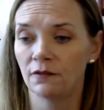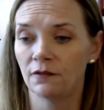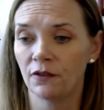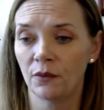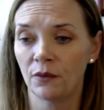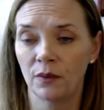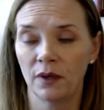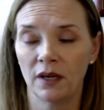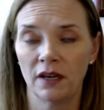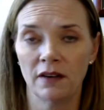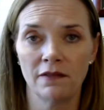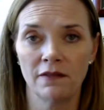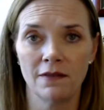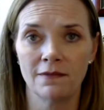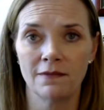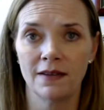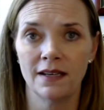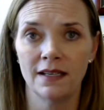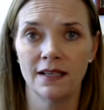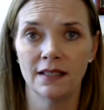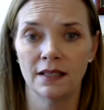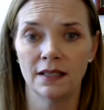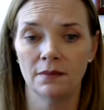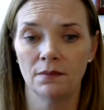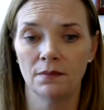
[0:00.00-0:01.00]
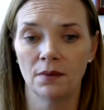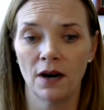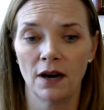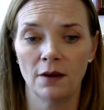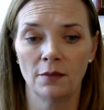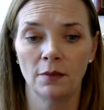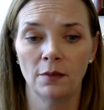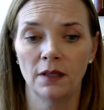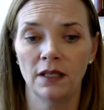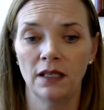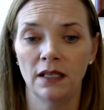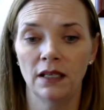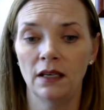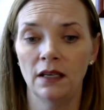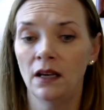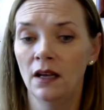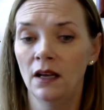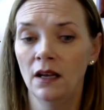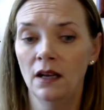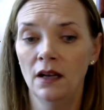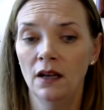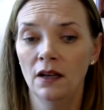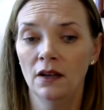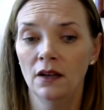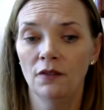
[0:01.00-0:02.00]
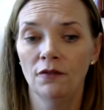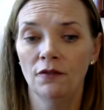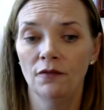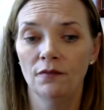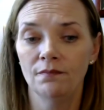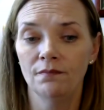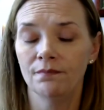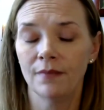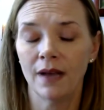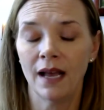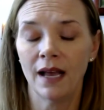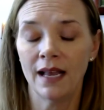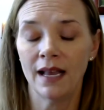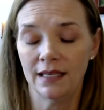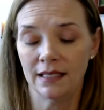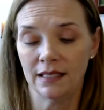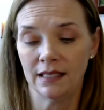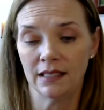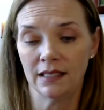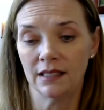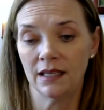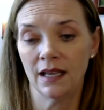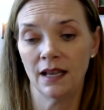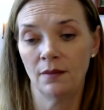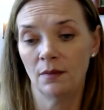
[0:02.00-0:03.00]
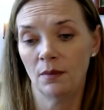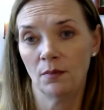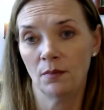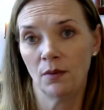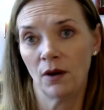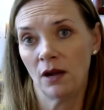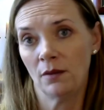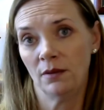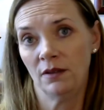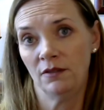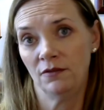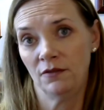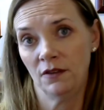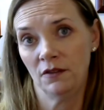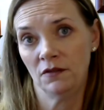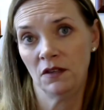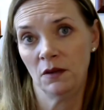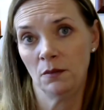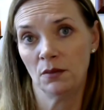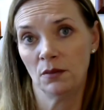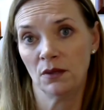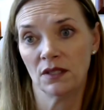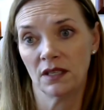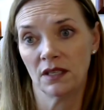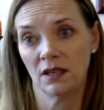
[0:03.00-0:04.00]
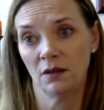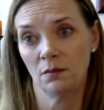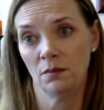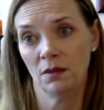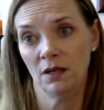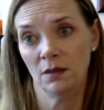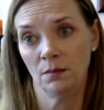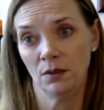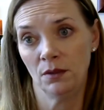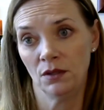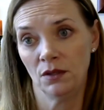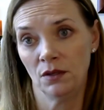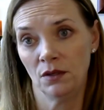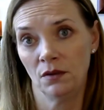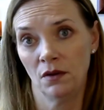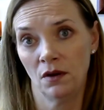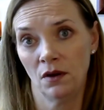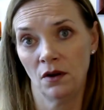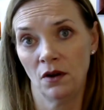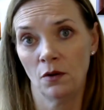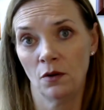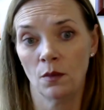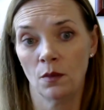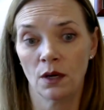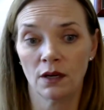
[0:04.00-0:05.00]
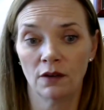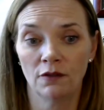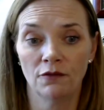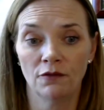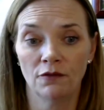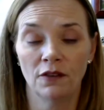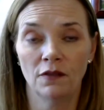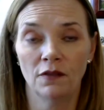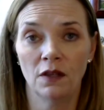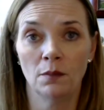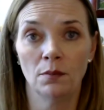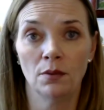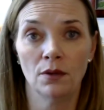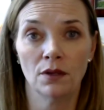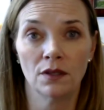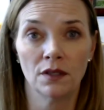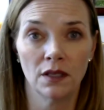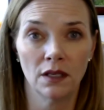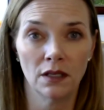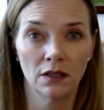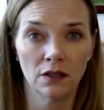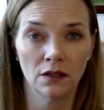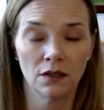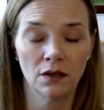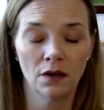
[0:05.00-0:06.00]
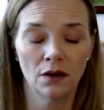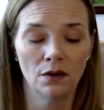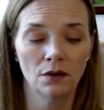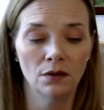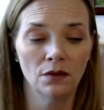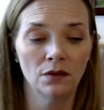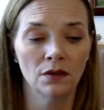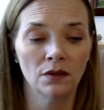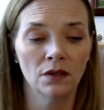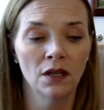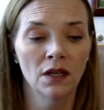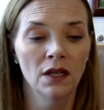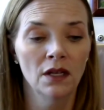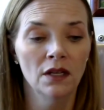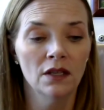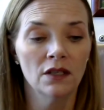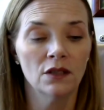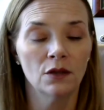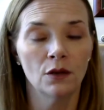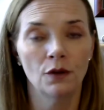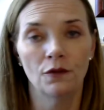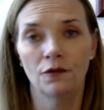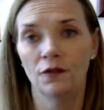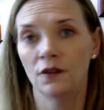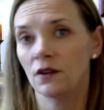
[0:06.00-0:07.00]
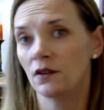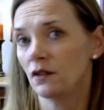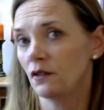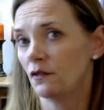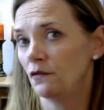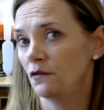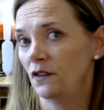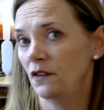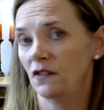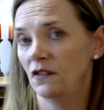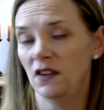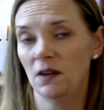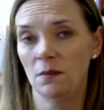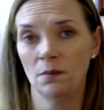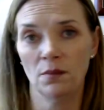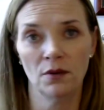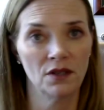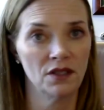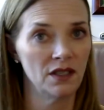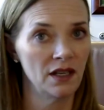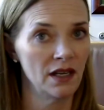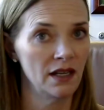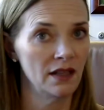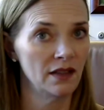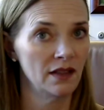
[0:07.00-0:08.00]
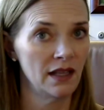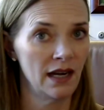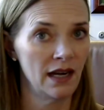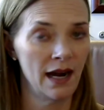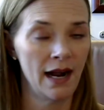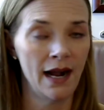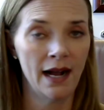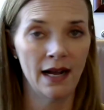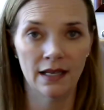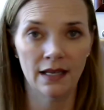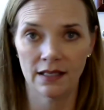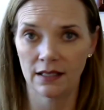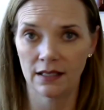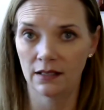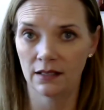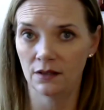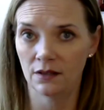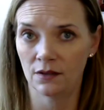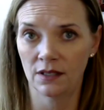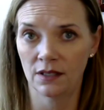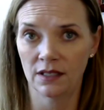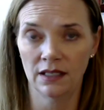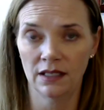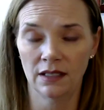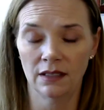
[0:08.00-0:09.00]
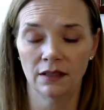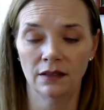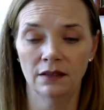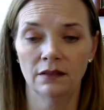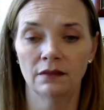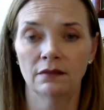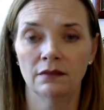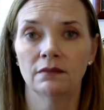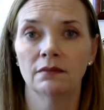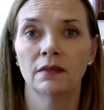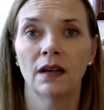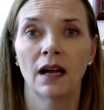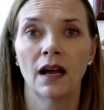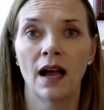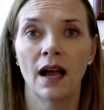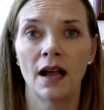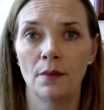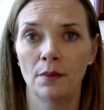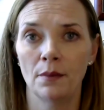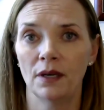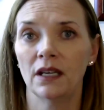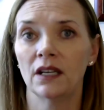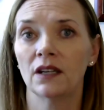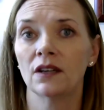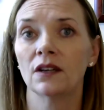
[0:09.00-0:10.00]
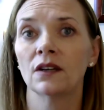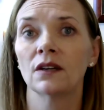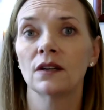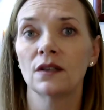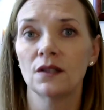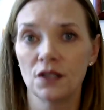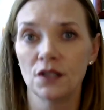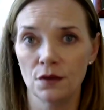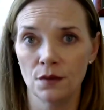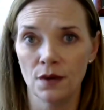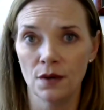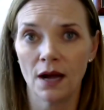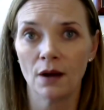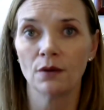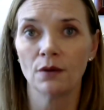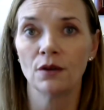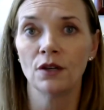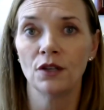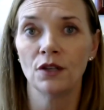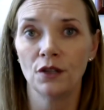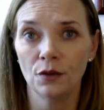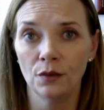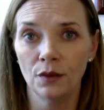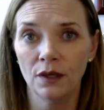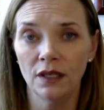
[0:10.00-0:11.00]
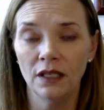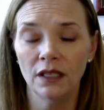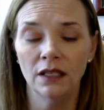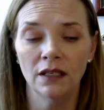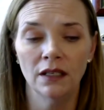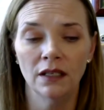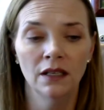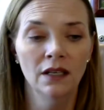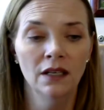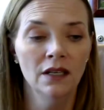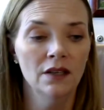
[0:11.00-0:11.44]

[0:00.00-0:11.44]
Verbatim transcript: And for whatever reason, probably, I hate to say, but probably 50% of people do the homework and 50% don't. So if you're the 50% that hasn't or didn't, I would encourage you now to do it.